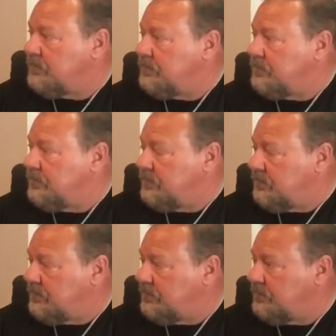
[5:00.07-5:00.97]

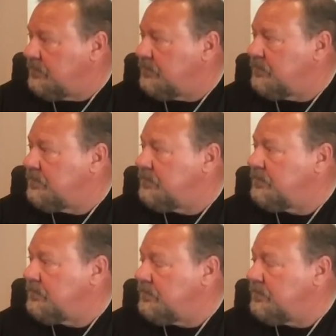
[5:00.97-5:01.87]

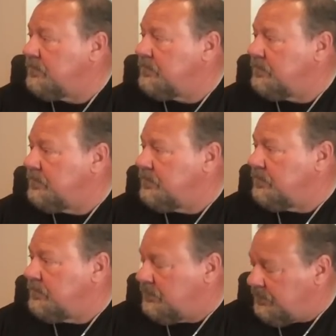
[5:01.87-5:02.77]

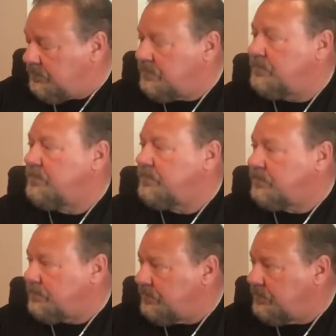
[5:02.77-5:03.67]

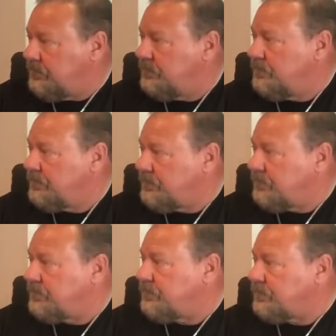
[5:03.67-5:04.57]

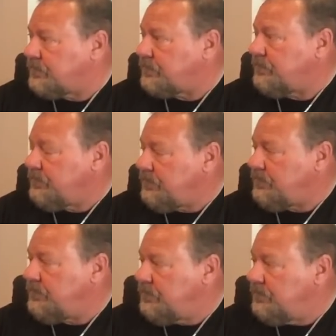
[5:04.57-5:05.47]

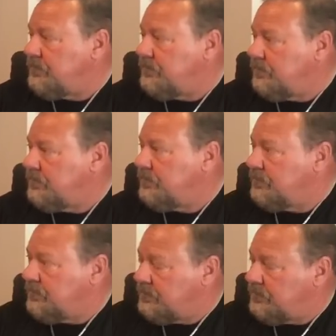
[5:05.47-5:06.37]

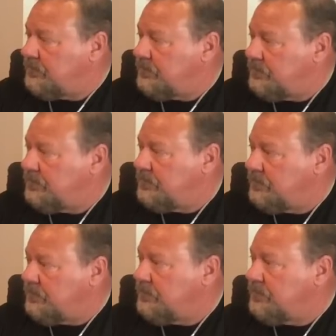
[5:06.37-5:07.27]

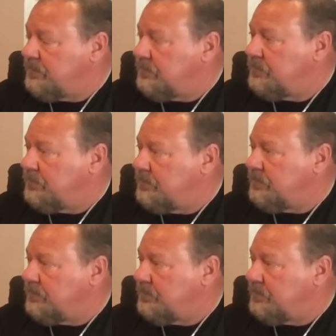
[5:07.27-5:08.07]
[no speech]